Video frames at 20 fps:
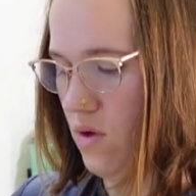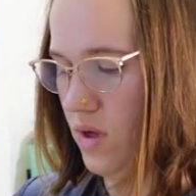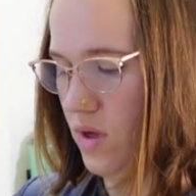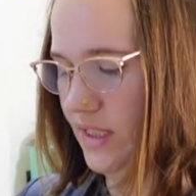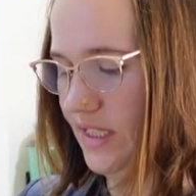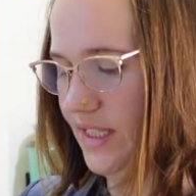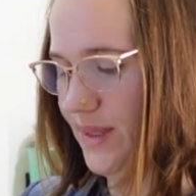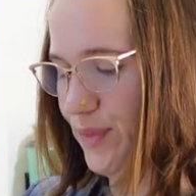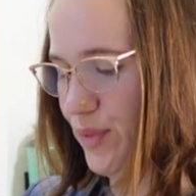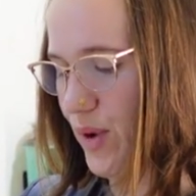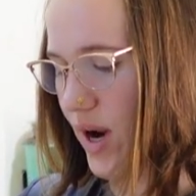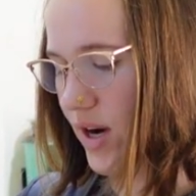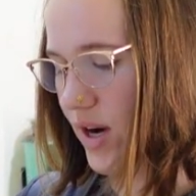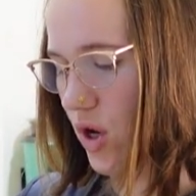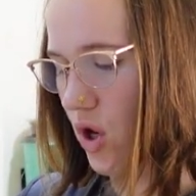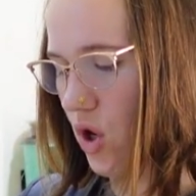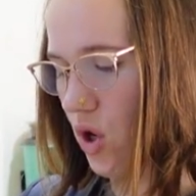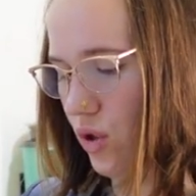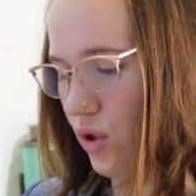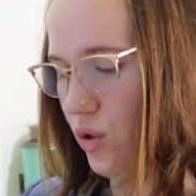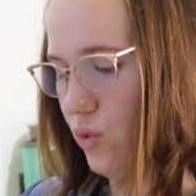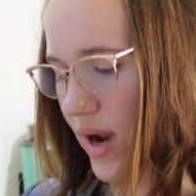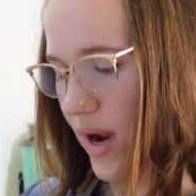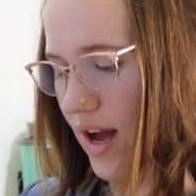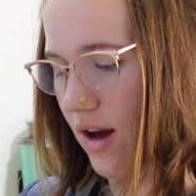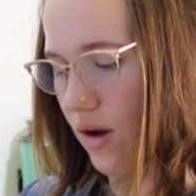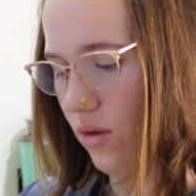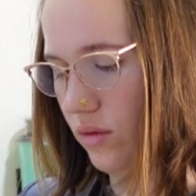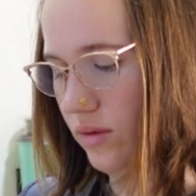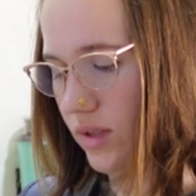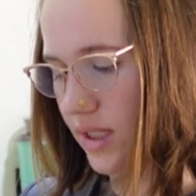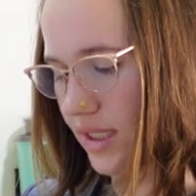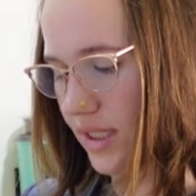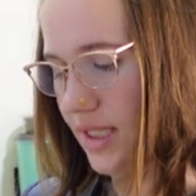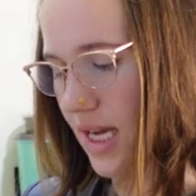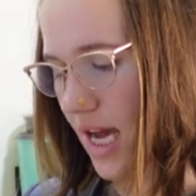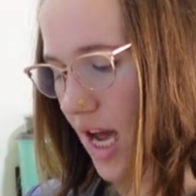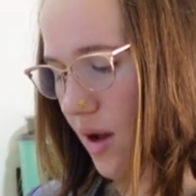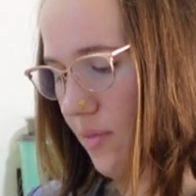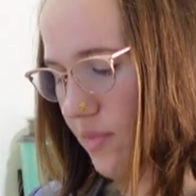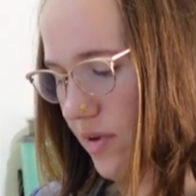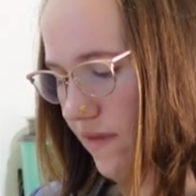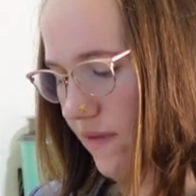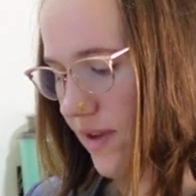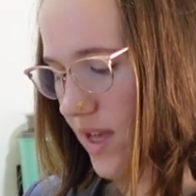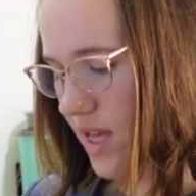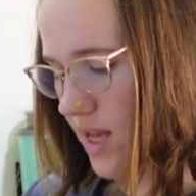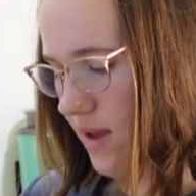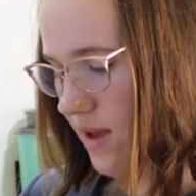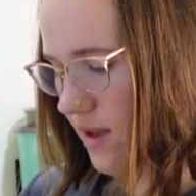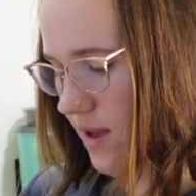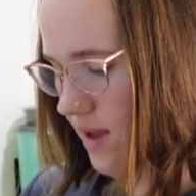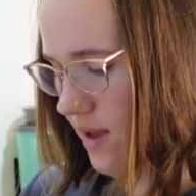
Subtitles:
spread it all around the top of it.